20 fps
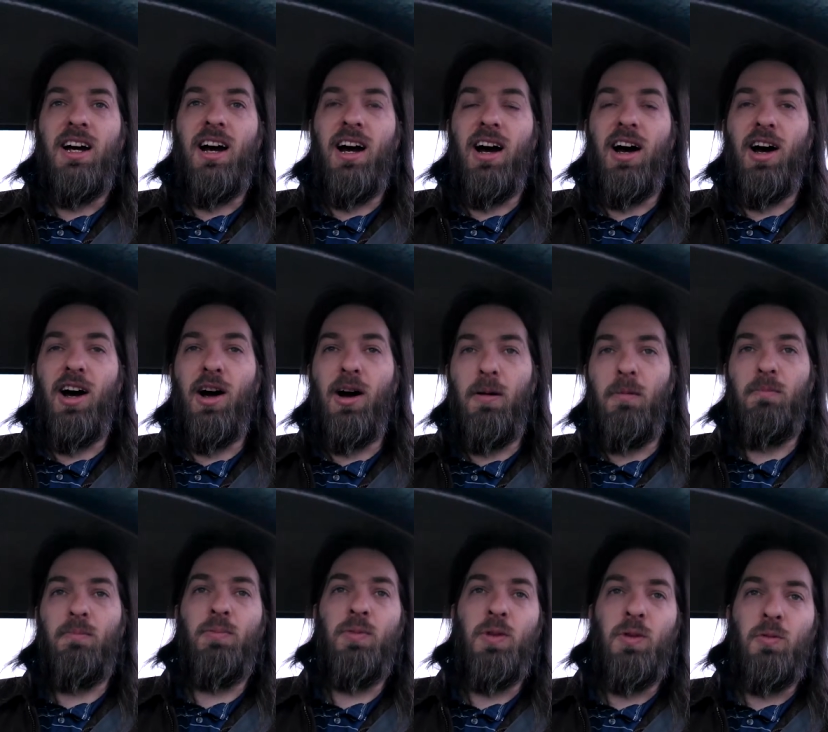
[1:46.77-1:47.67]

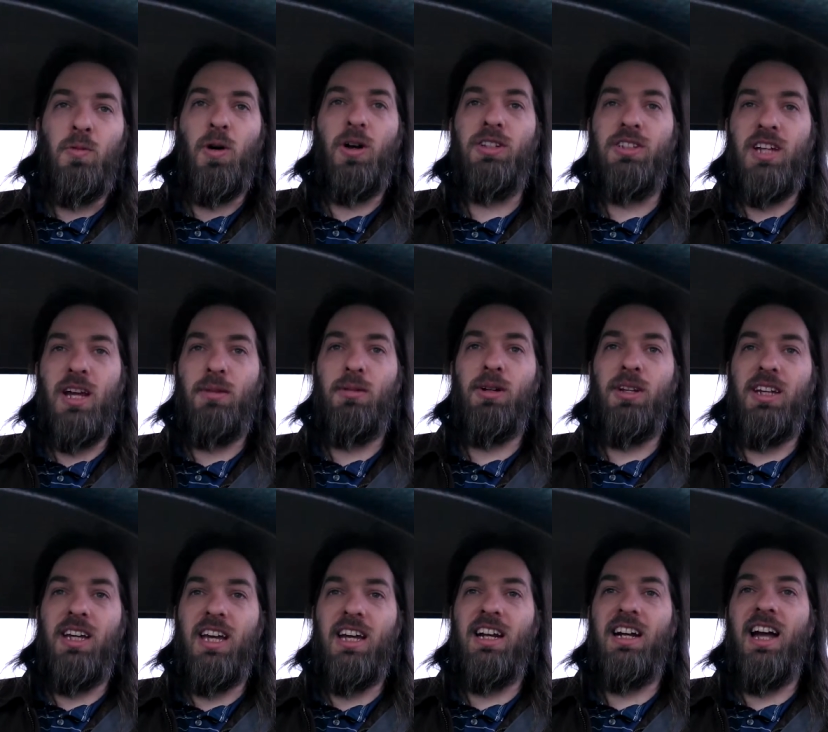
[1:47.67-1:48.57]
Um, was able to
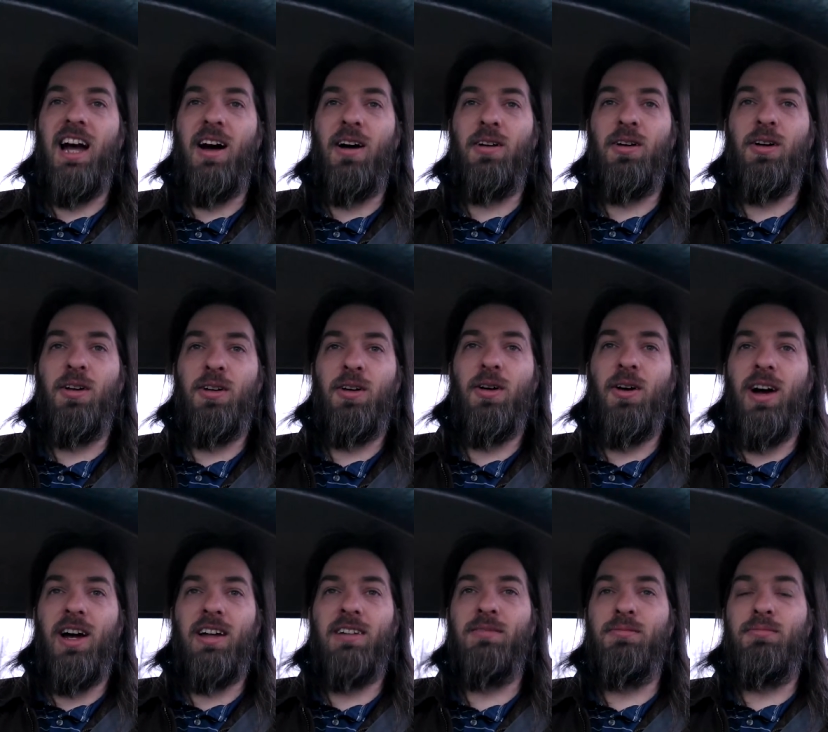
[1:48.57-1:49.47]
get it out, although
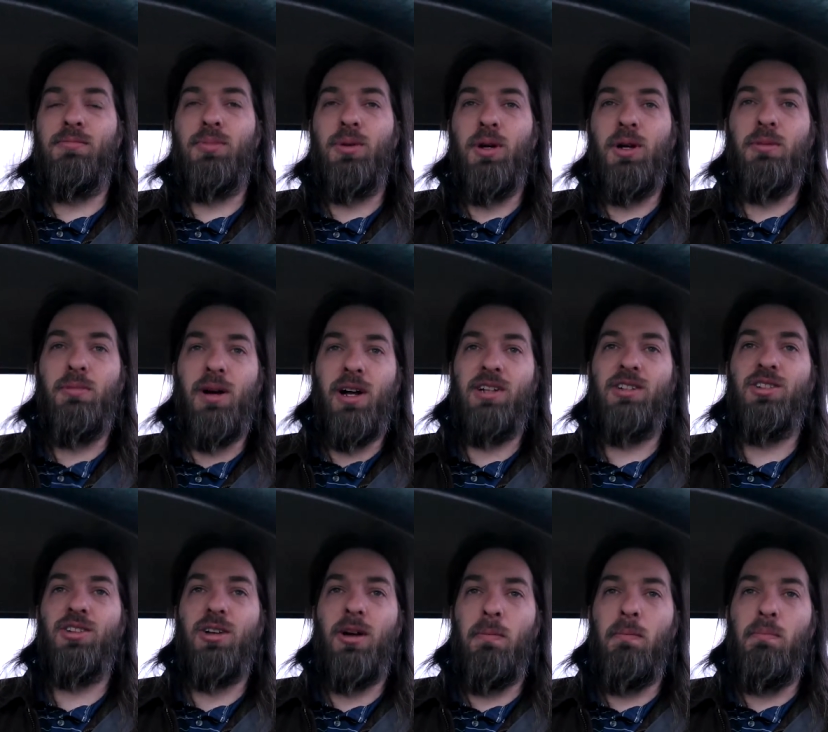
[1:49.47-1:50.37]
I pretty
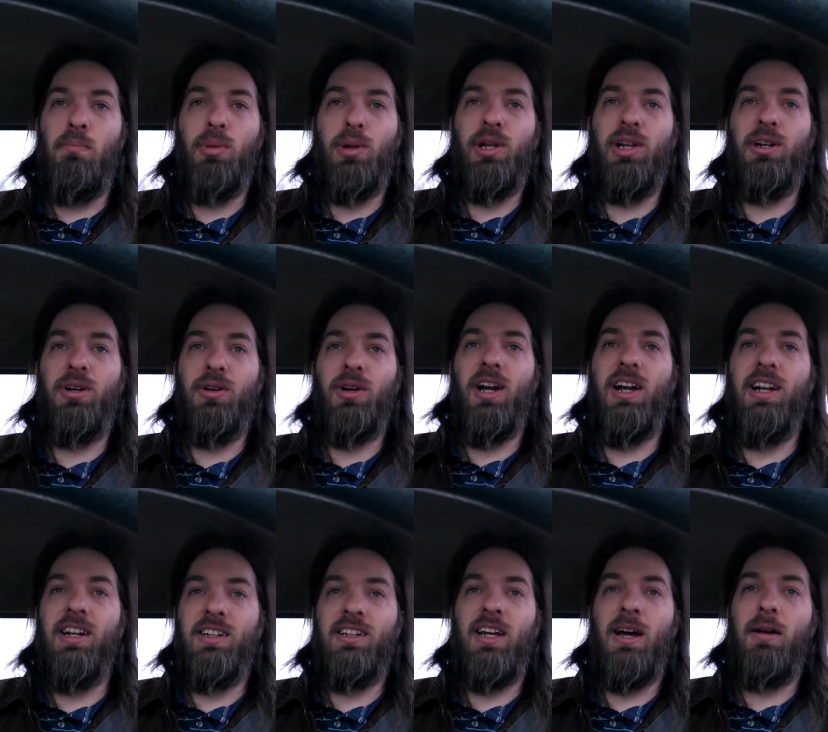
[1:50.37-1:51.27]
much
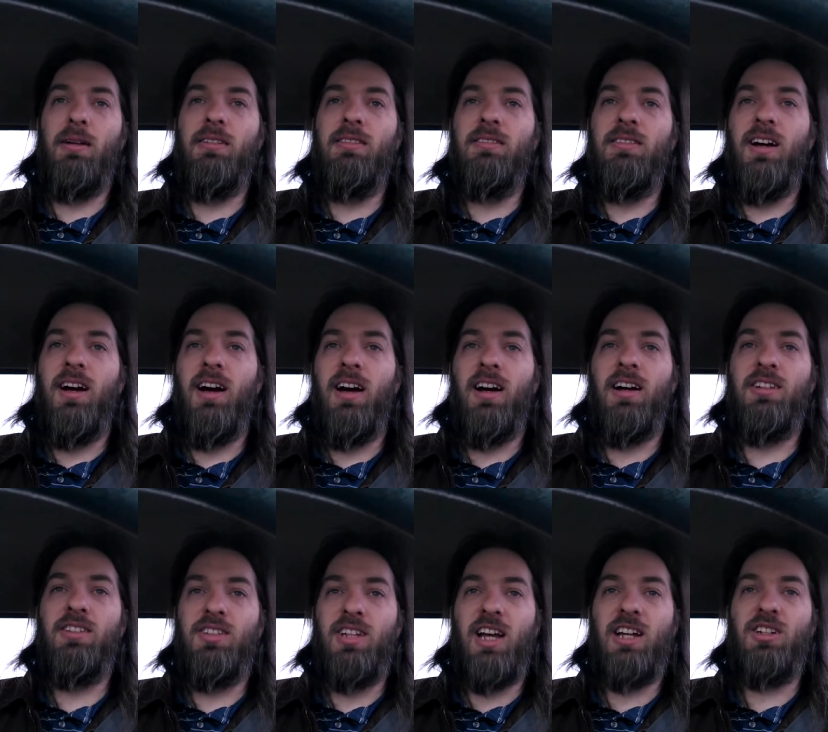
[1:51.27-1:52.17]
obliterated that uh,
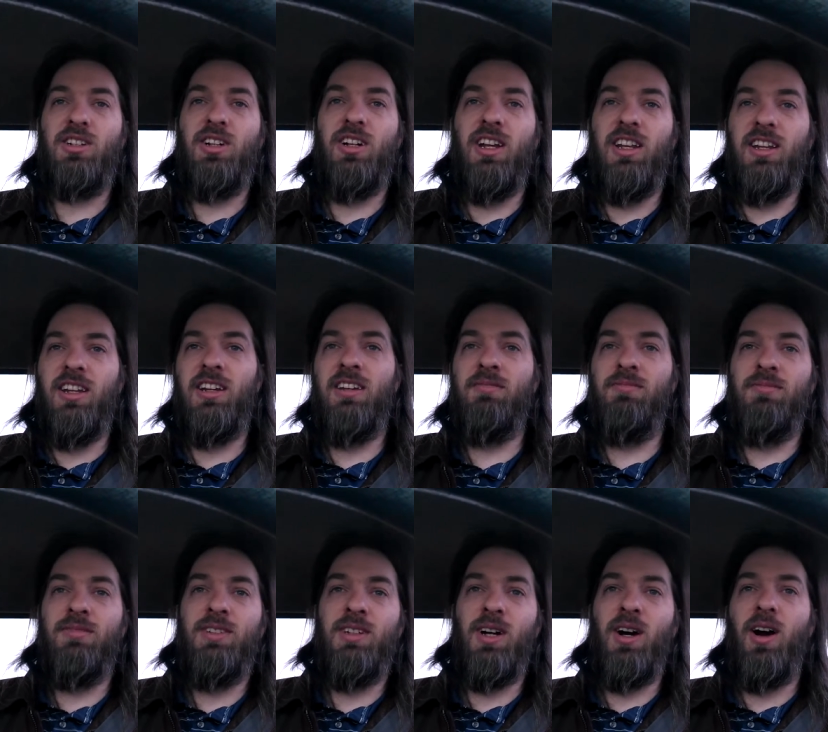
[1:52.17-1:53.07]
section of
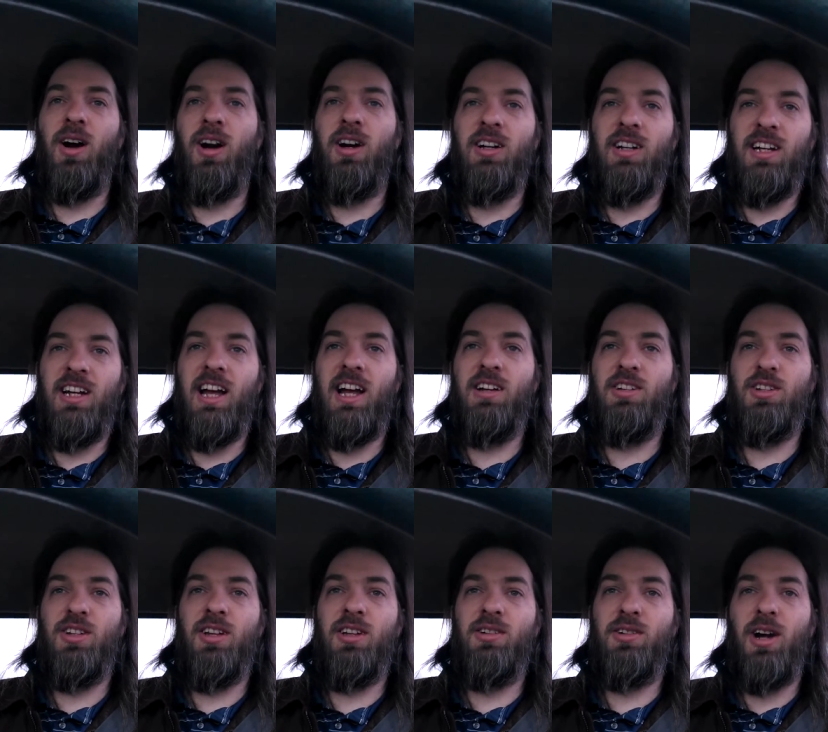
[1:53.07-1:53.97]
the yard, the edge
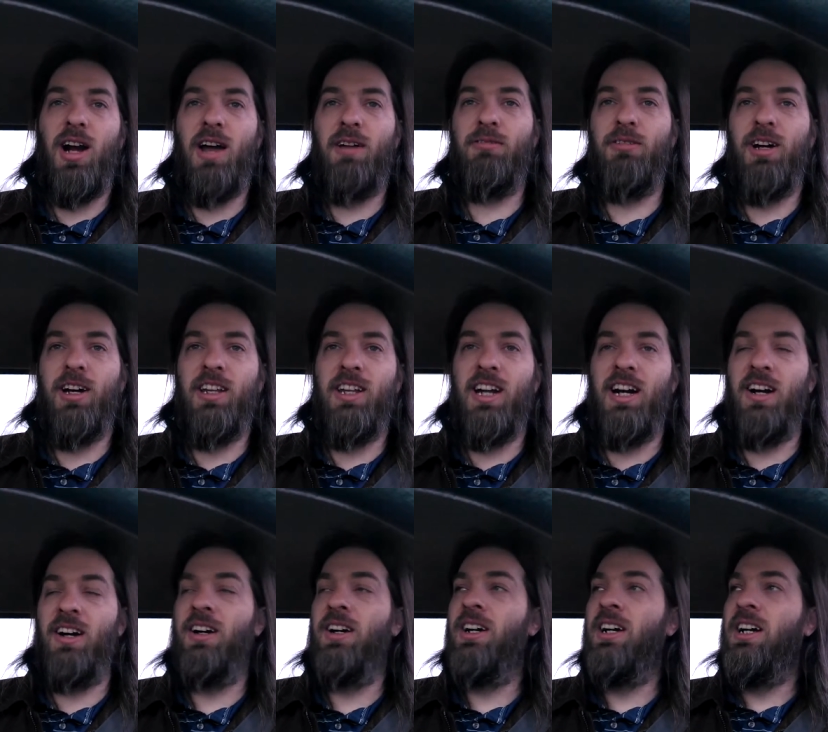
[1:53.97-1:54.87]
of the driveway
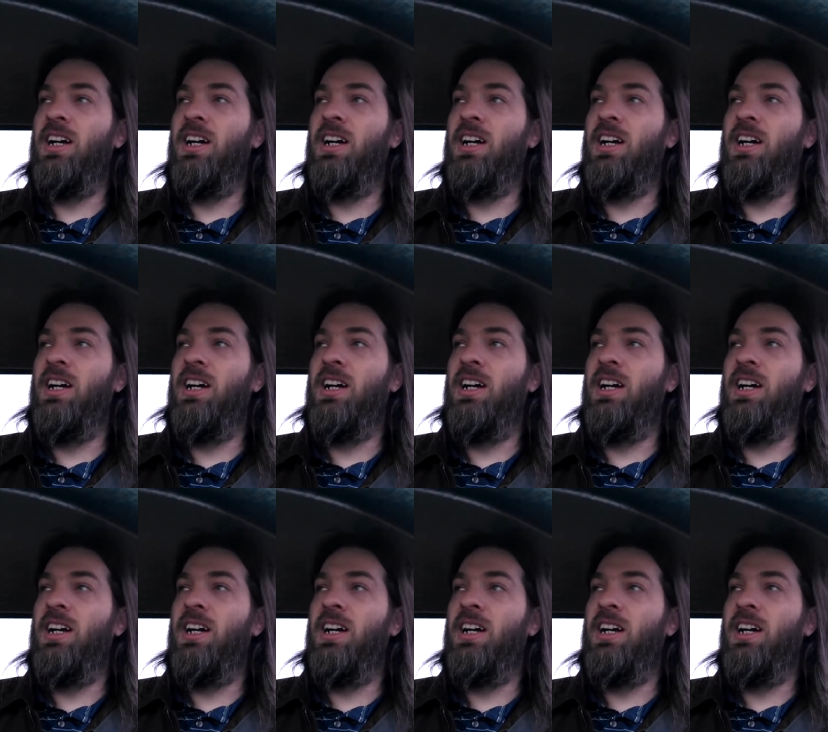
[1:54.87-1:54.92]
there.